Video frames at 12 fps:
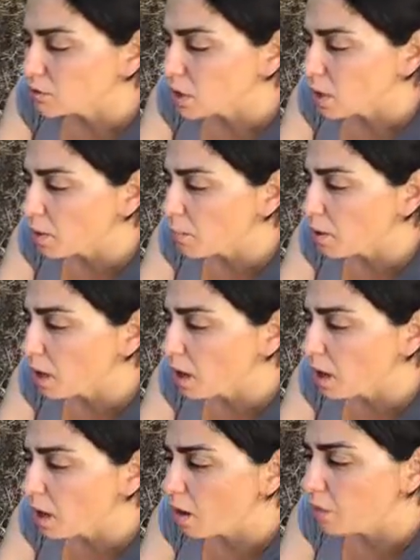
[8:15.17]
from
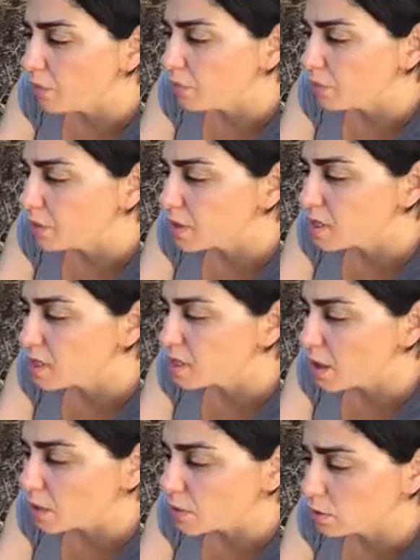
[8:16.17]
the
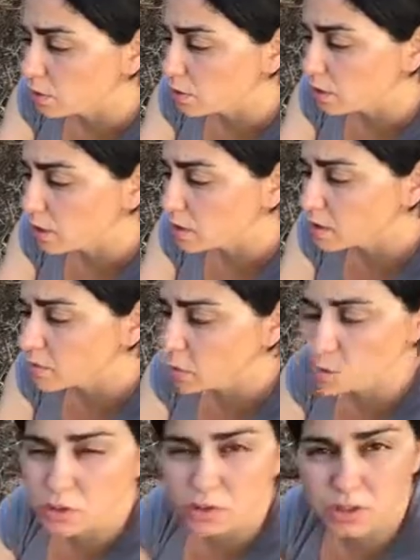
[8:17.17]
Southern
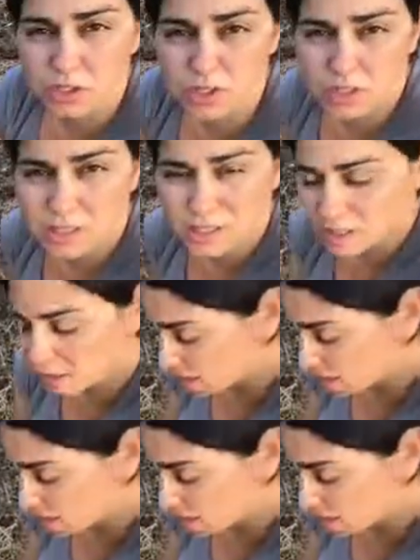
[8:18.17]
Exposure Seed